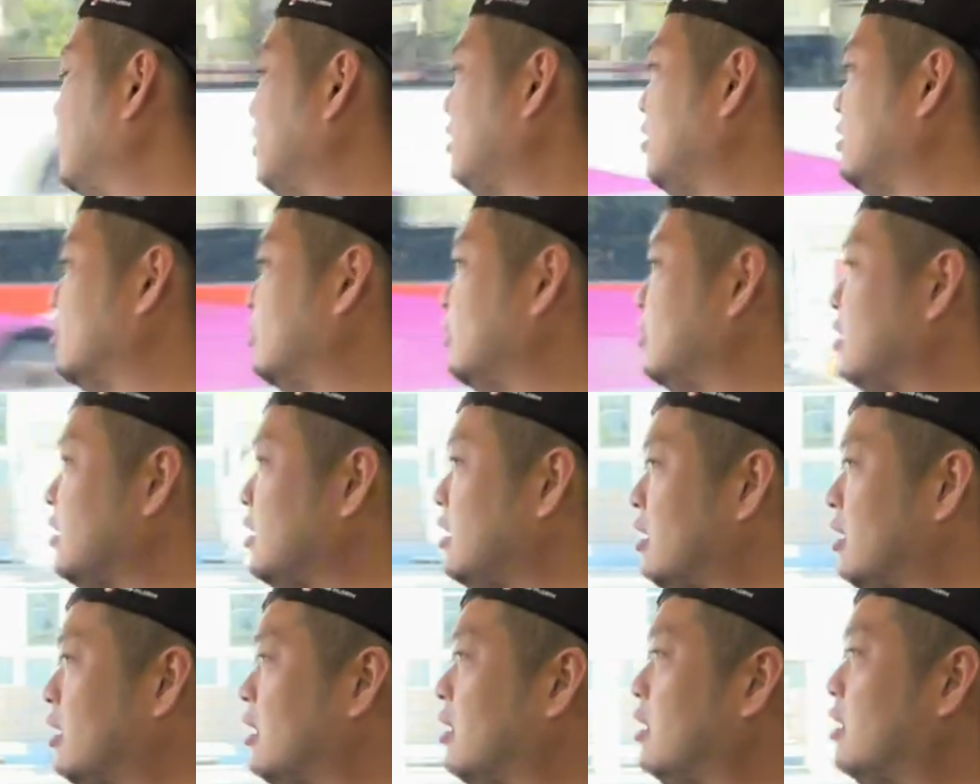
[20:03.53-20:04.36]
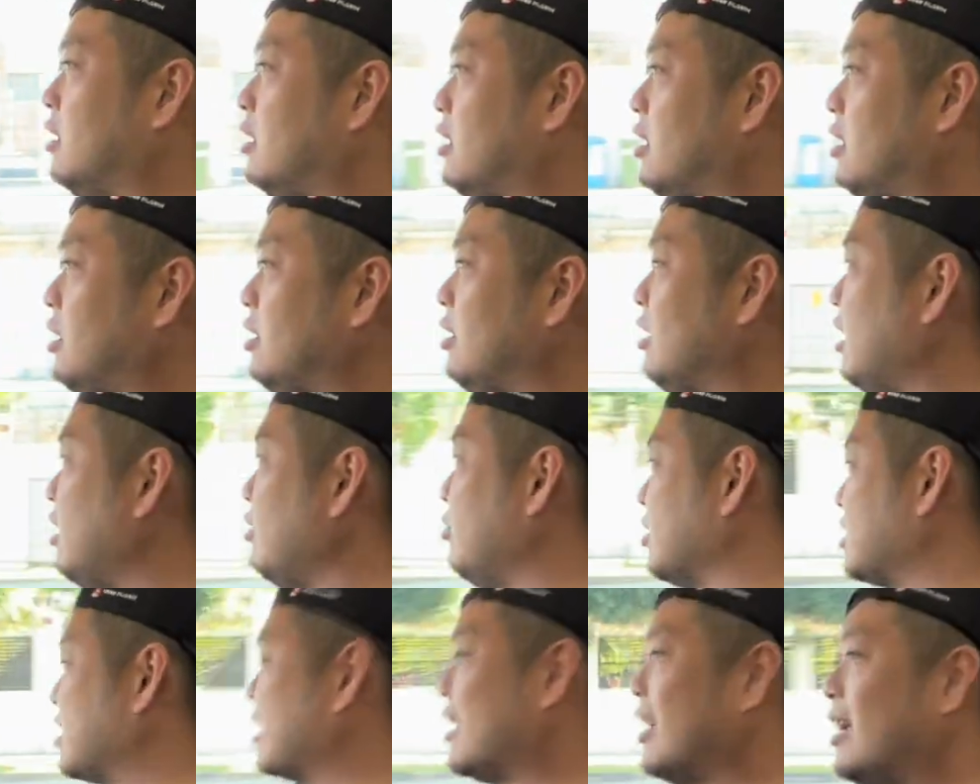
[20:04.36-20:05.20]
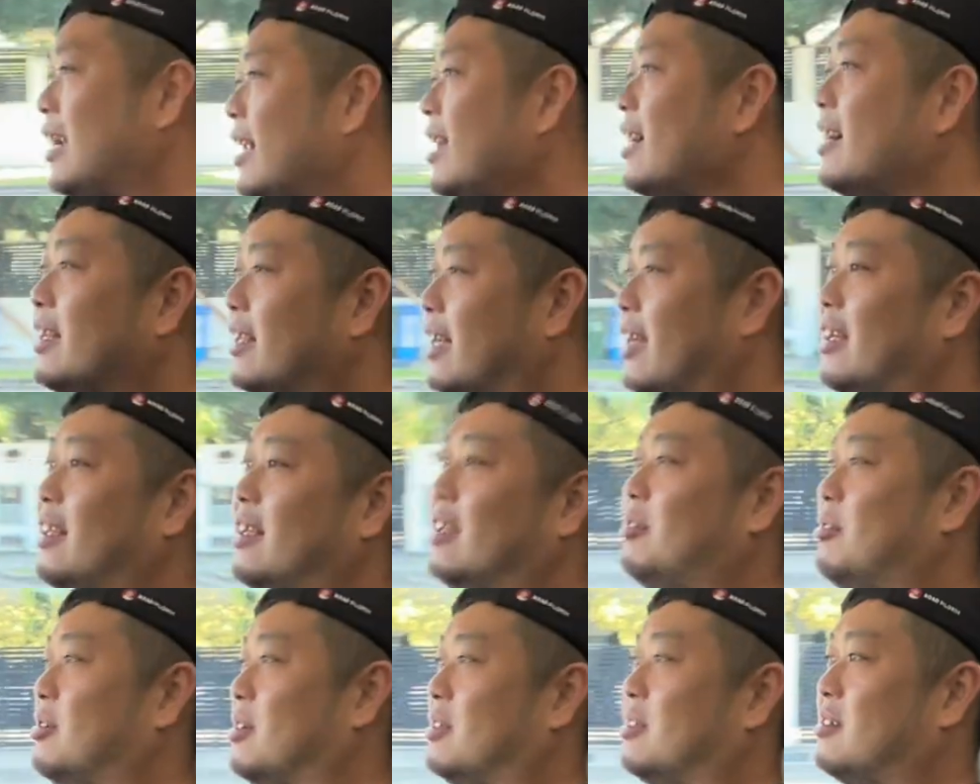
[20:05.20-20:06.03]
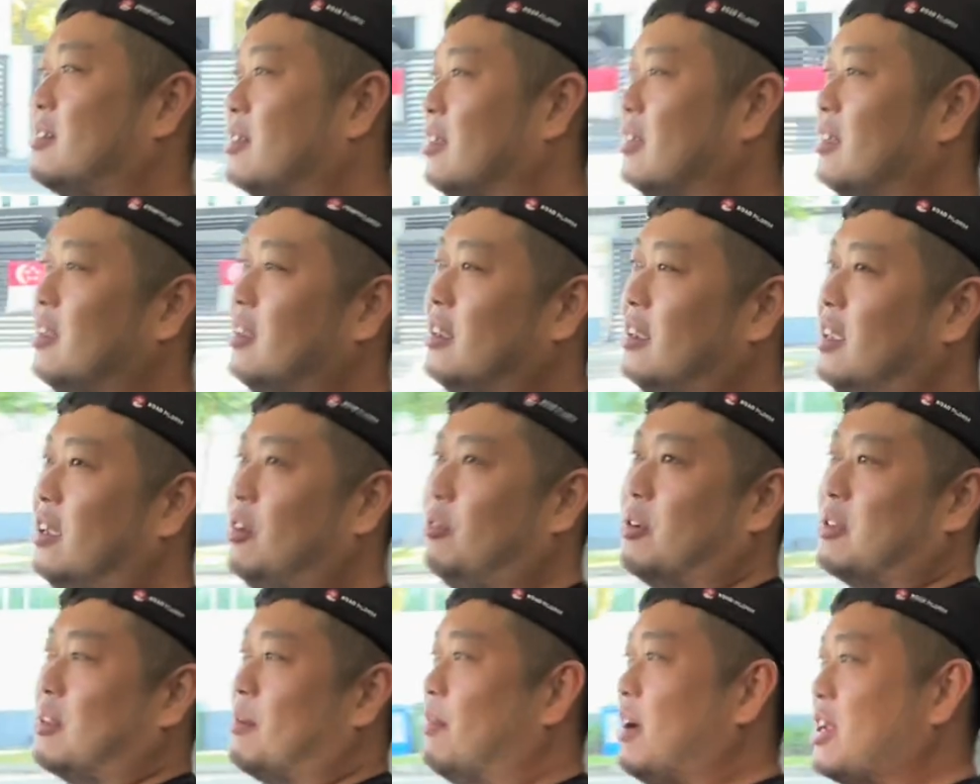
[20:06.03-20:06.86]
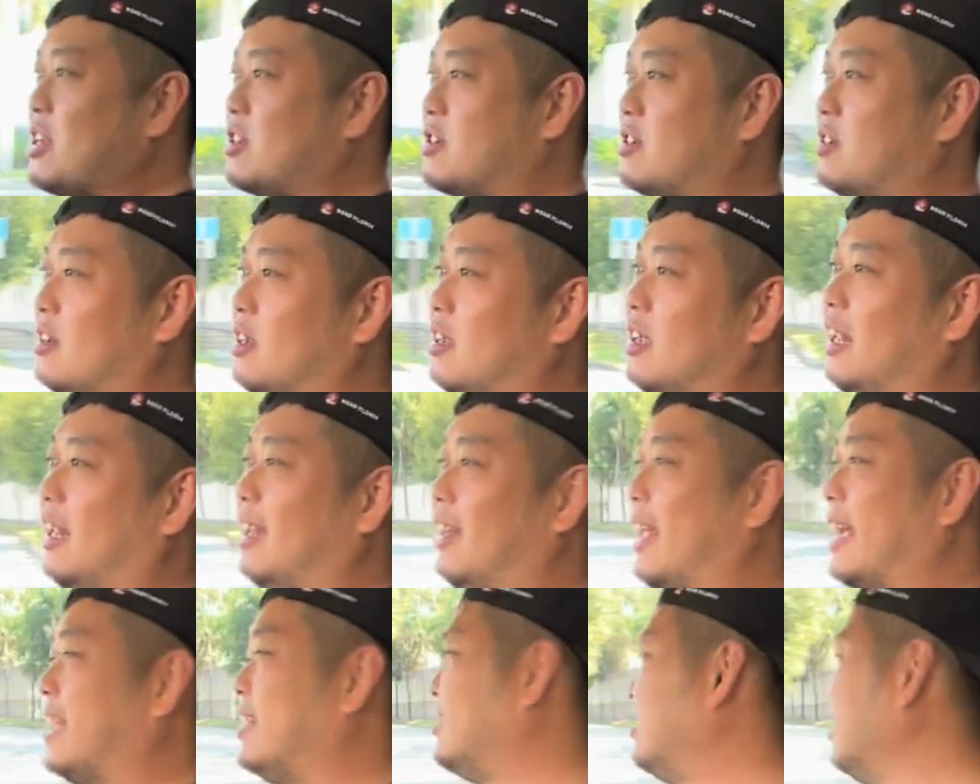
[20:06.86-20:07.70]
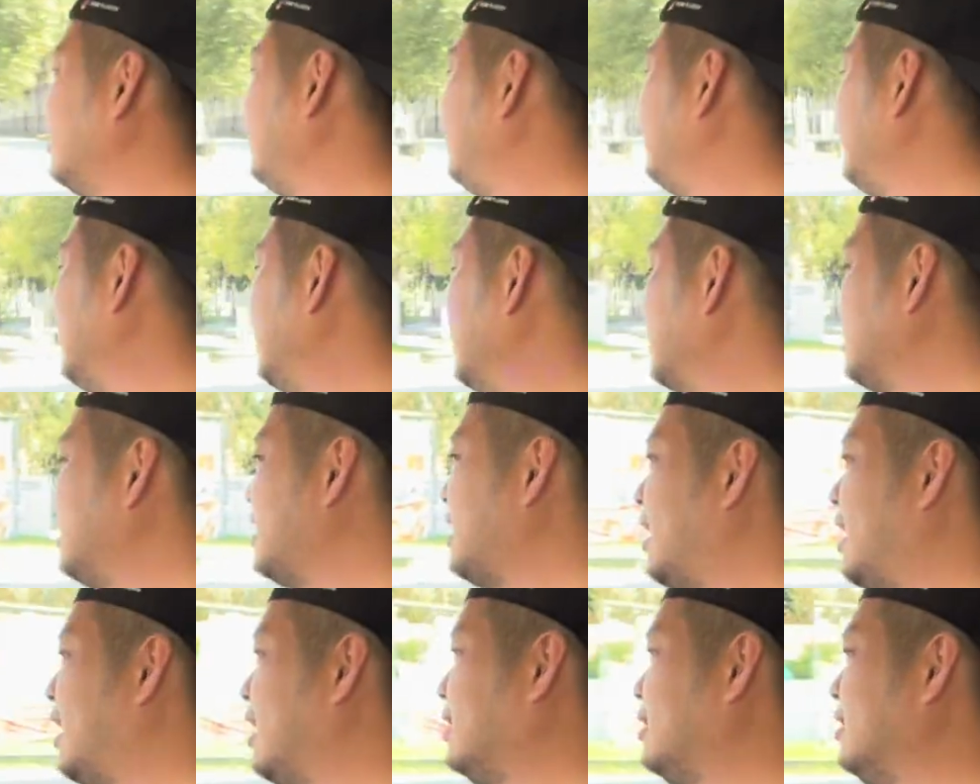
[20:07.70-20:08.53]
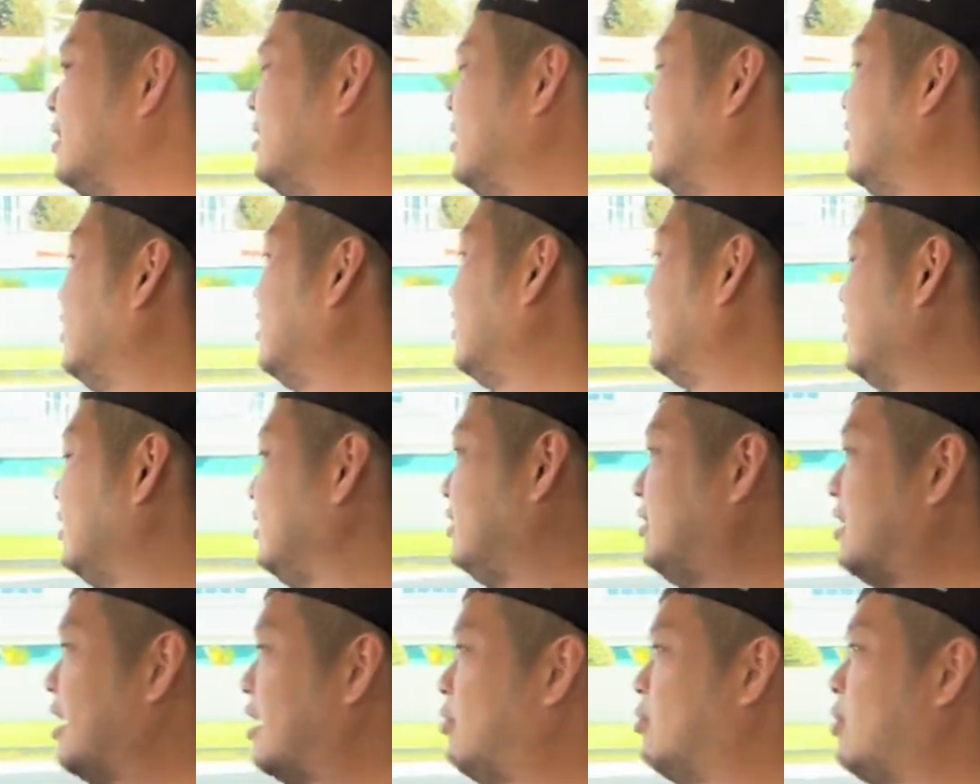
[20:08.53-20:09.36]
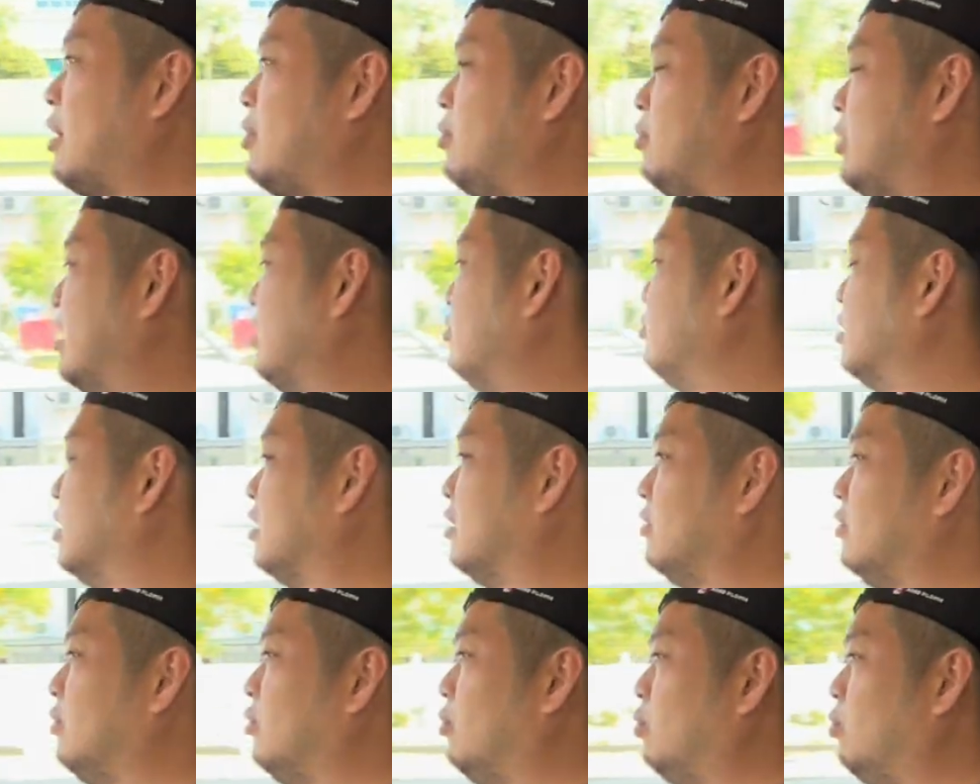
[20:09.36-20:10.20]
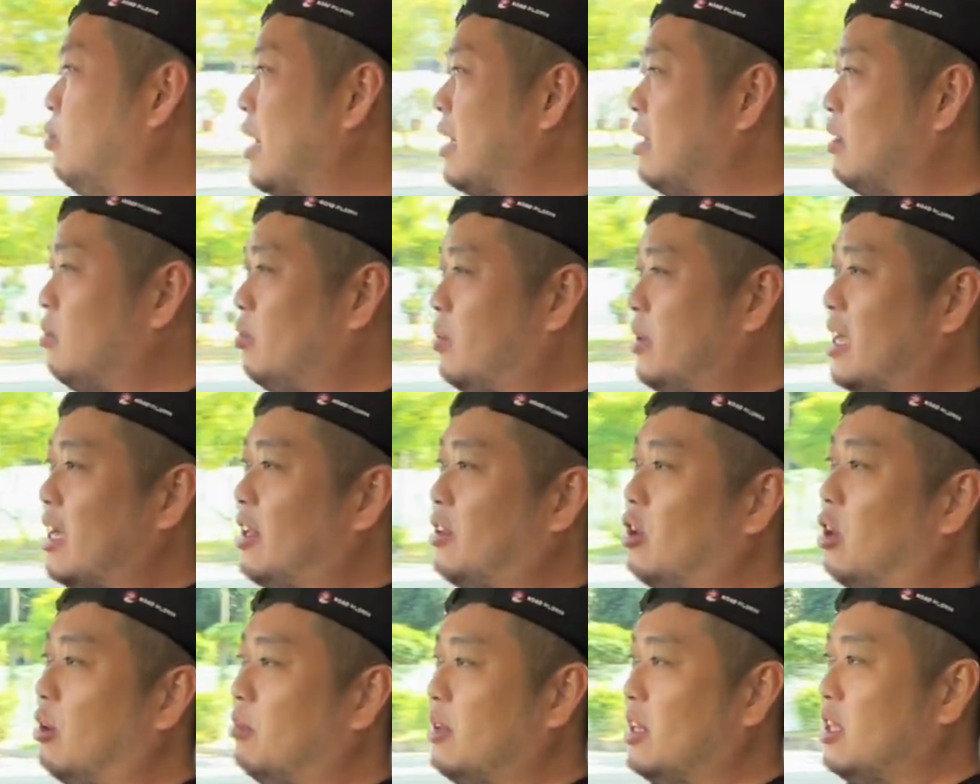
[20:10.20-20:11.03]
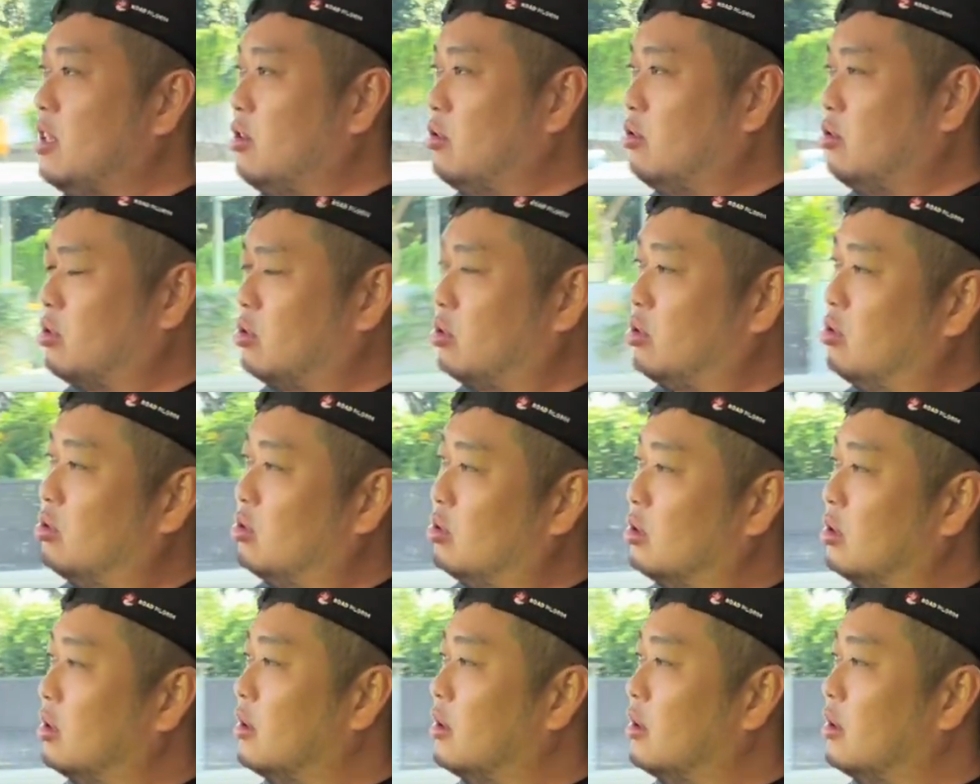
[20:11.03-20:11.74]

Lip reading: you know, it was clear that it was a much lighter feeling car than what we are normally used to,